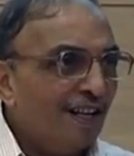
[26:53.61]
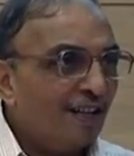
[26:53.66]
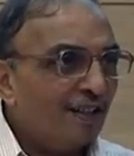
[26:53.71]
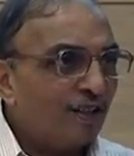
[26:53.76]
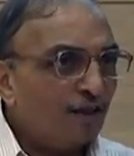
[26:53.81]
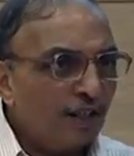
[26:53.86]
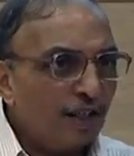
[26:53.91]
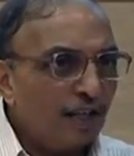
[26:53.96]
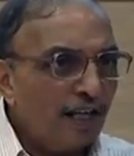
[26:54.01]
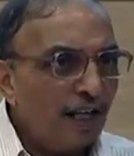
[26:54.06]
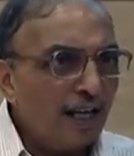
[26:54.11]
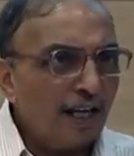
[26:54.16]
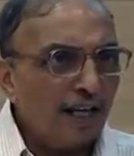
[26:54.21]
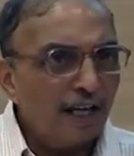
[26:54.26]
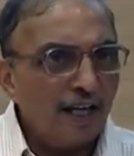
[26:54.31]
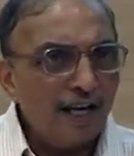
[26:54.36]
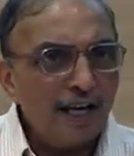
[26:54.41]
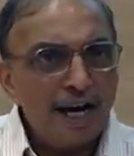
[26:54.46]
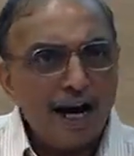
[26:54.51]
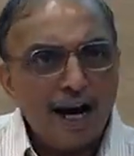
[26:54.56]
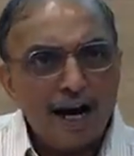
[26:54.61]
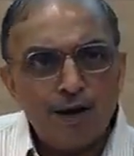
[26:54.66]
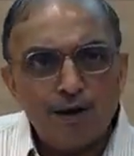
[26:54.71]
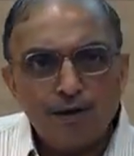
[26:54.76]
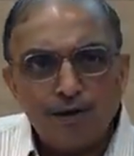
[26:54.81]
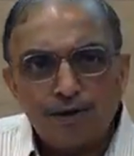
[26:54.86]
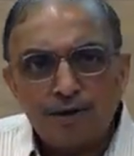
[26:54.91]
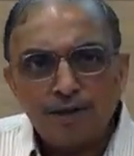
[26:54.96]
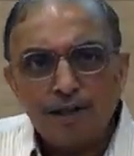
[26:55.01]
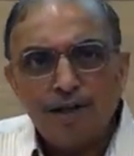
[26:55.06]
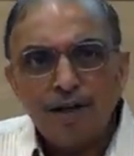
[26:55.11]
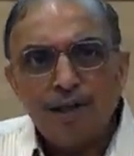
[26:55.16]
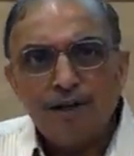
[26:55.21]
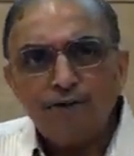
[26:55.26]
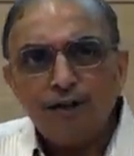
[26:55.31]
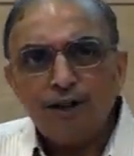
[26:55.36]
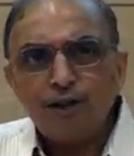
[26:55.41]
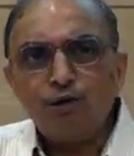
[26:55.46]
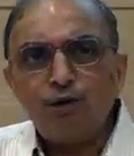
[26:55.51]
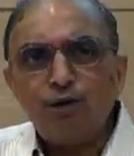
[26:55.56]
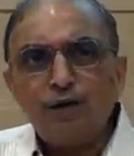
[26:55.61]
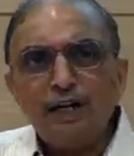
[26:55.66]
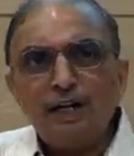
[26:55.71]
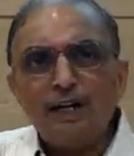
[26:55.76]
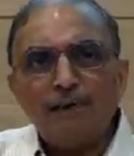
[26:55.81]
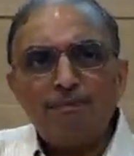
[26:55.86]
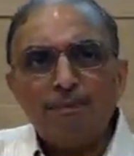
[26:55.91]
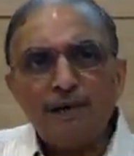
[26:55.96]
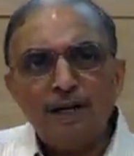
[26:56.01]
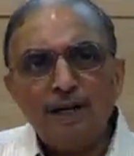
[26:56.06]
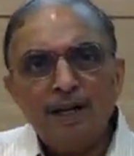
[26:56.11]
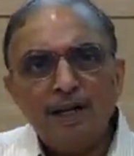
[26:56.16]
So here a house will store a number.